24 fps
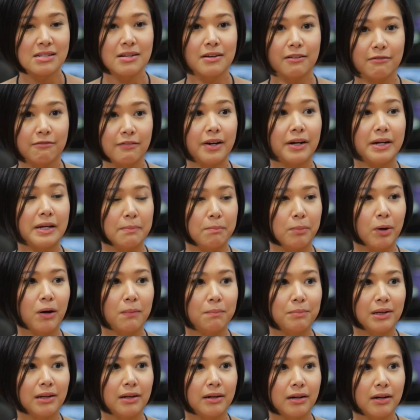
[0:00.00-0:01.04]
very
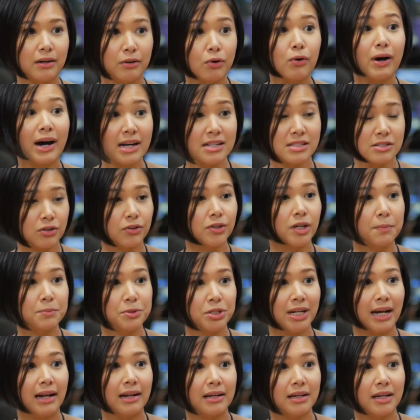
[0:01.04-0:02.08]
popular, who has corruption
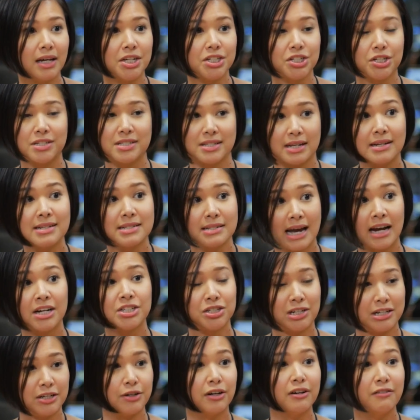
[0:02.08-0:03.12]
allegations and is
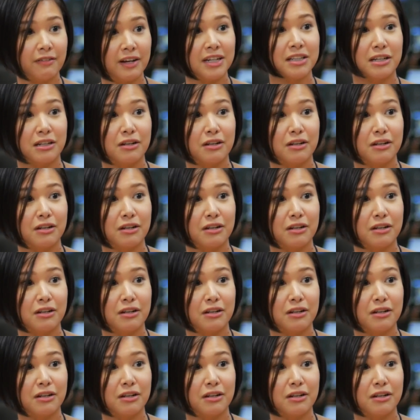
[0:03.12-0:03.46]
actually convicted of